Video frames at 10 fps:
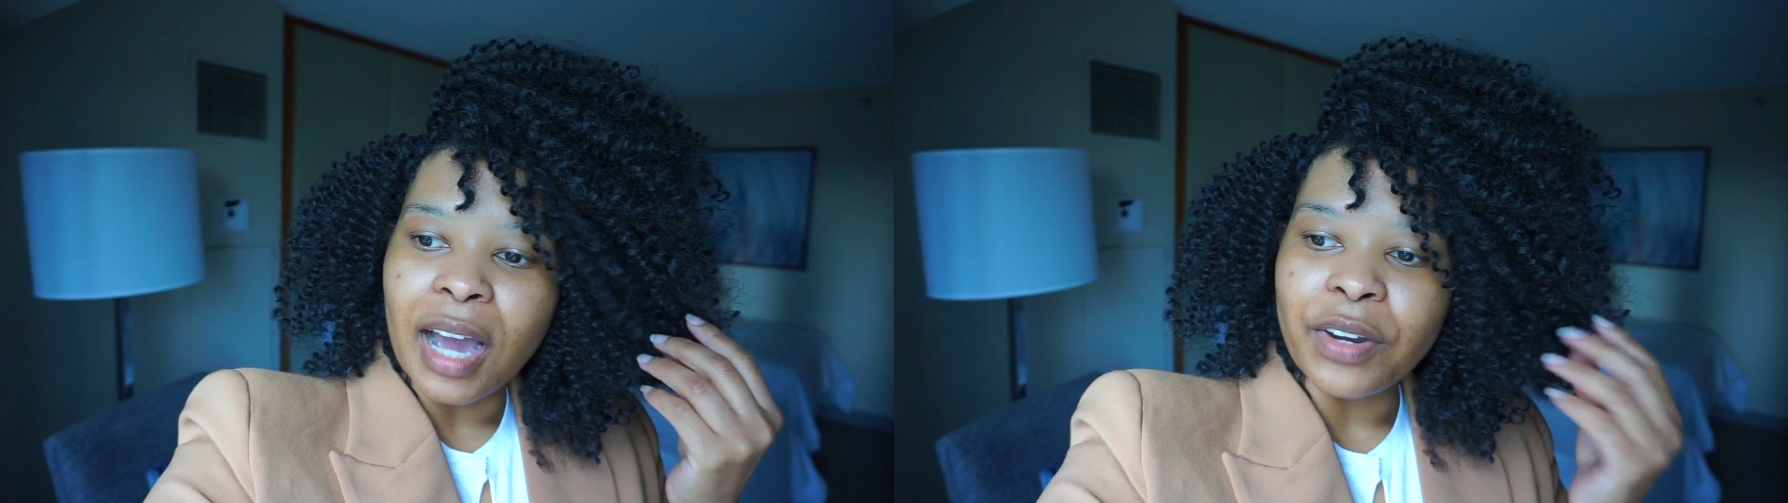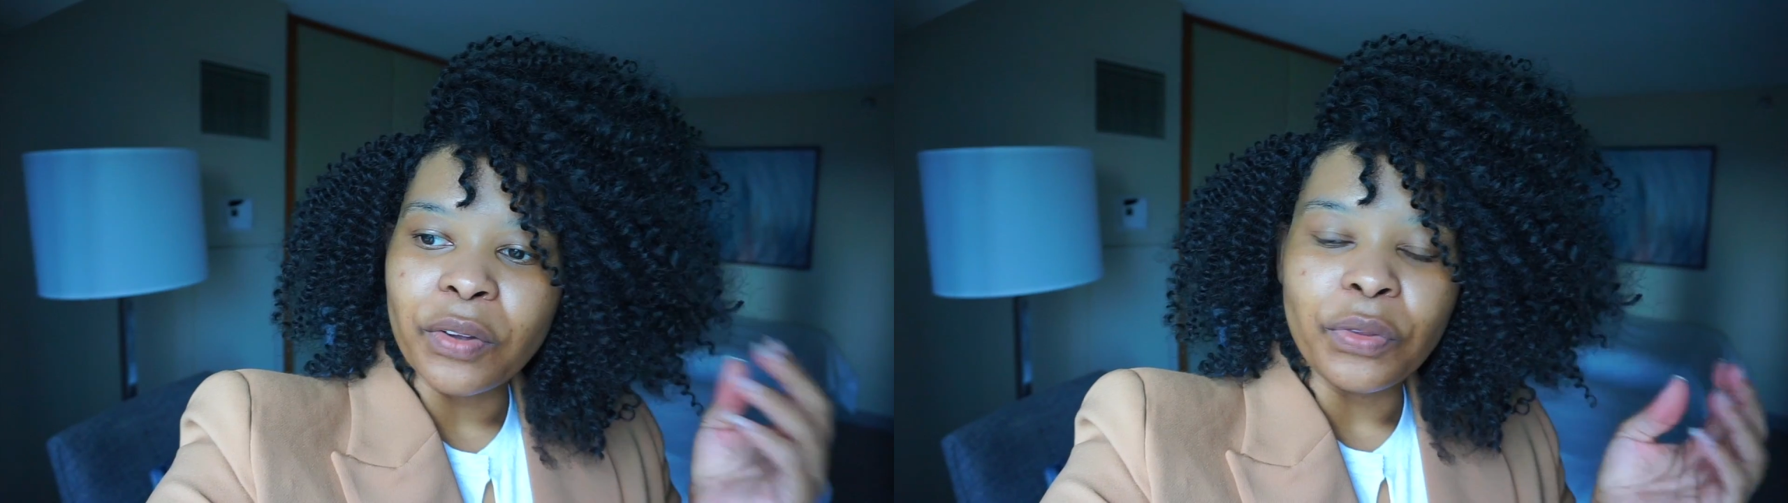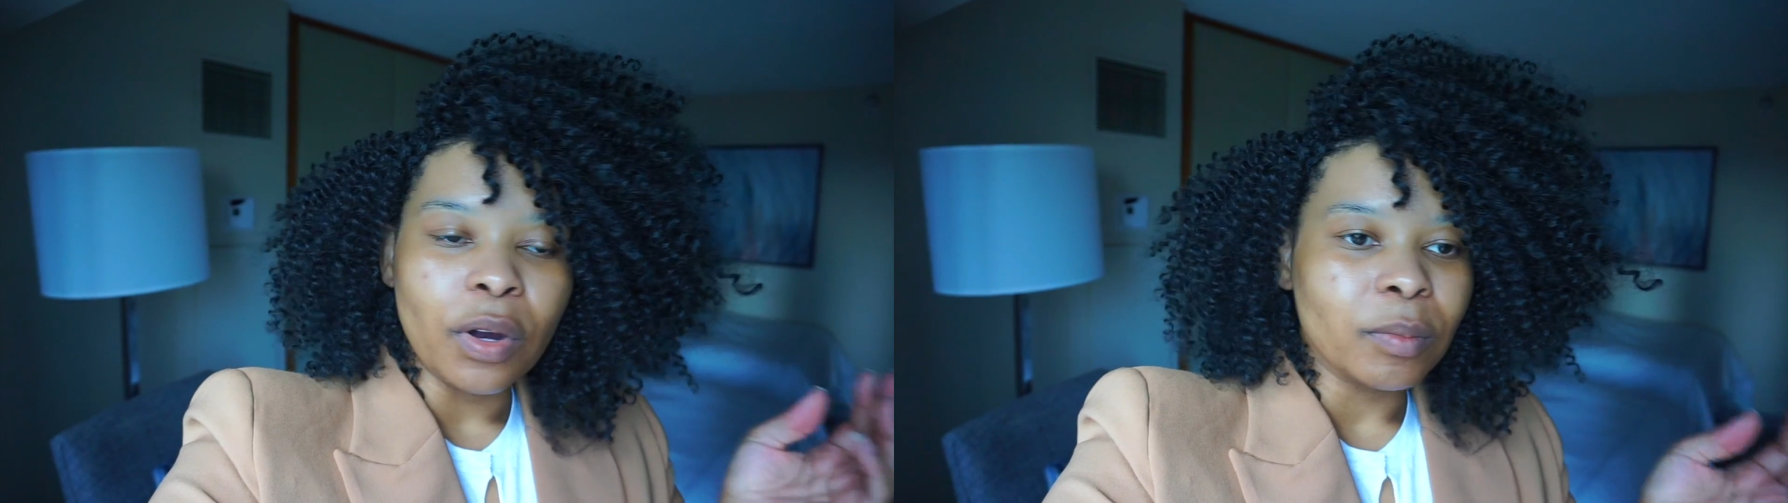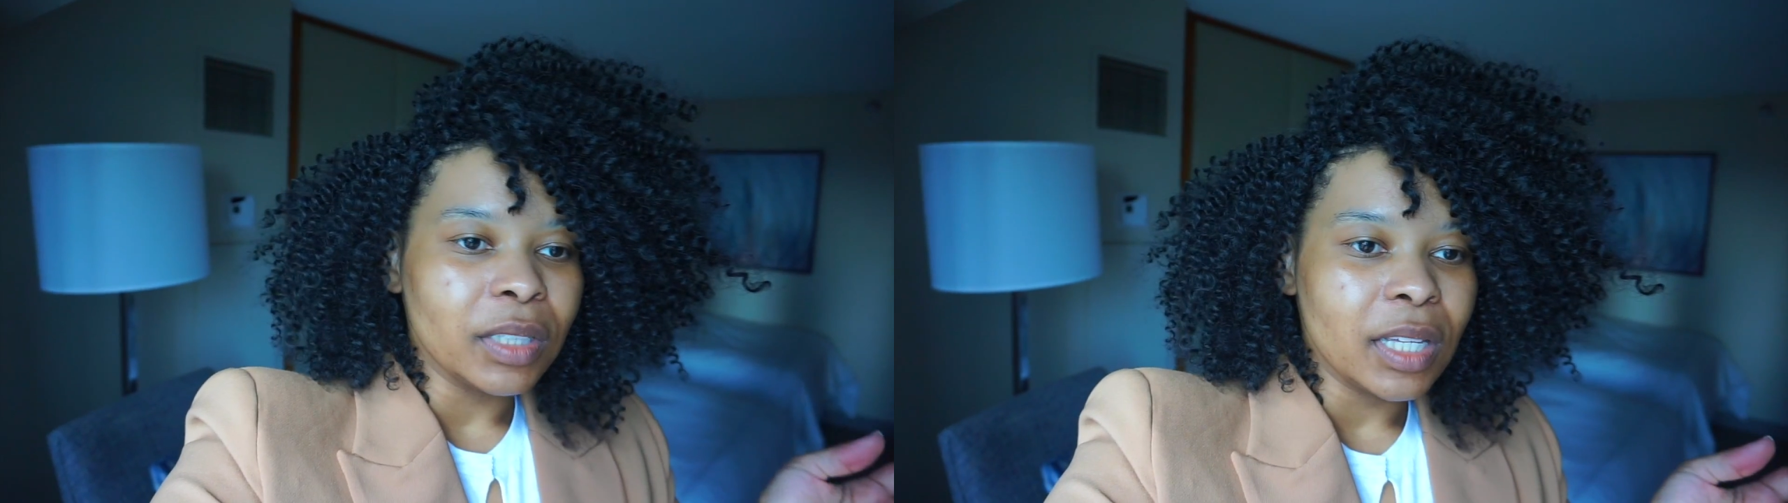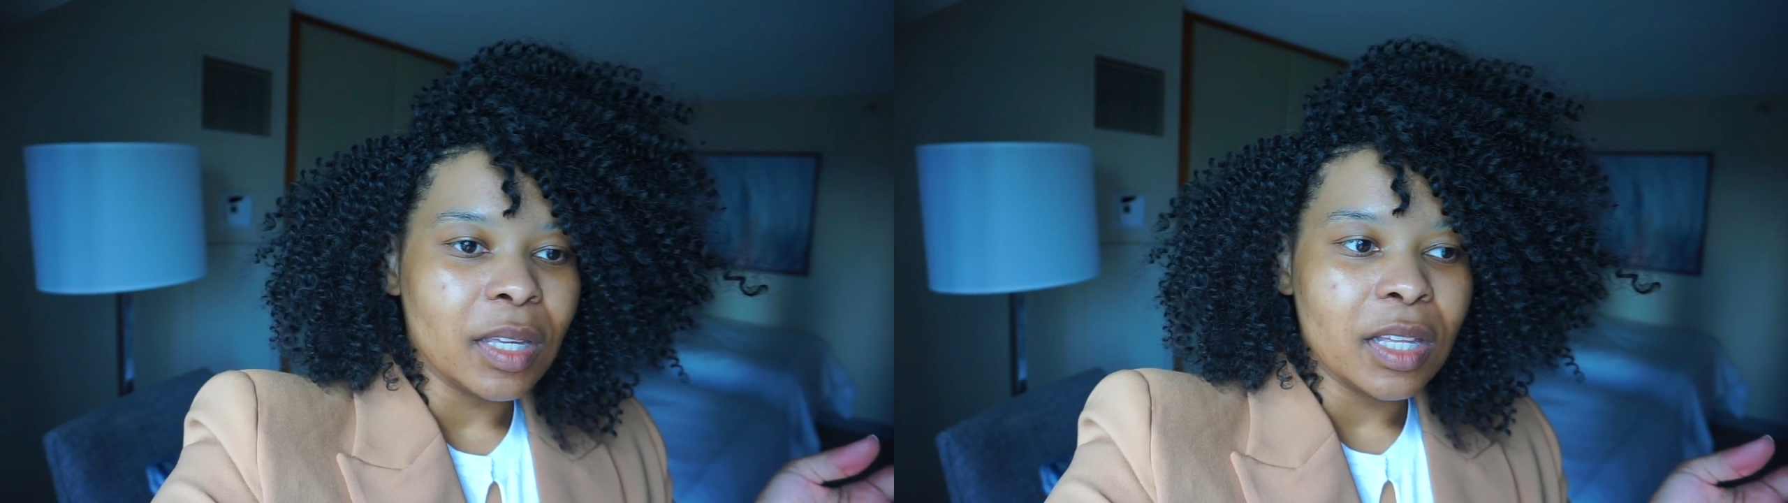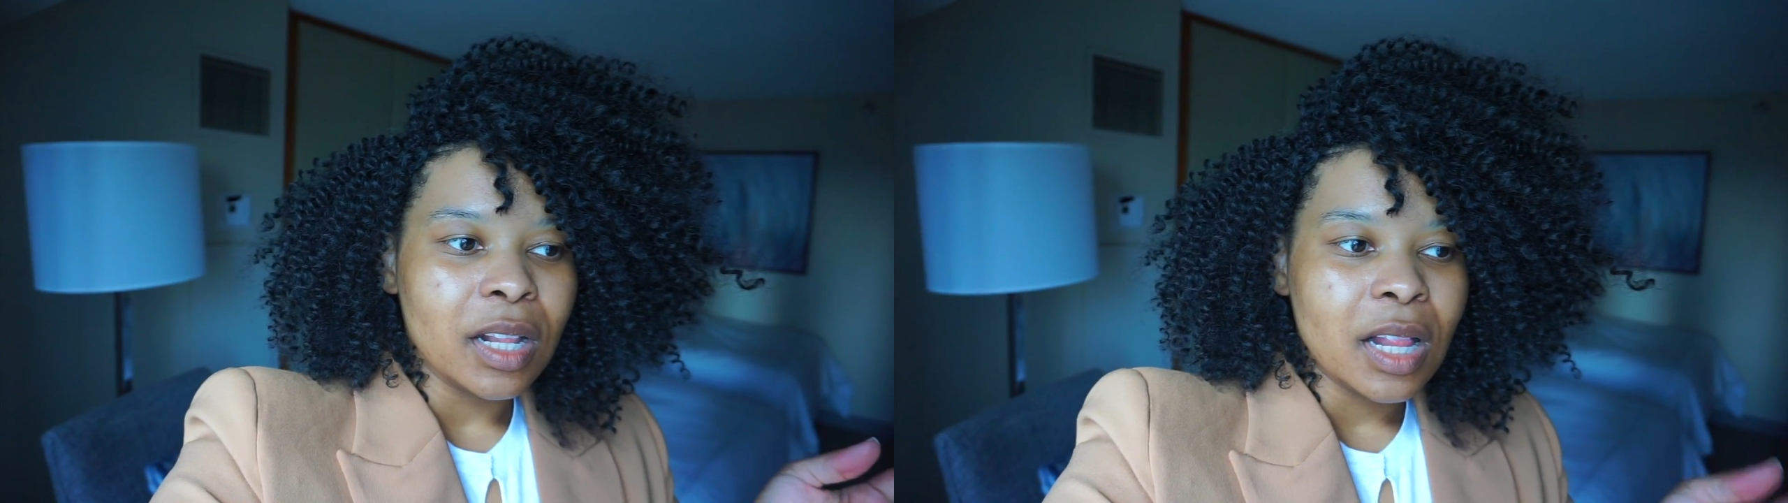know normally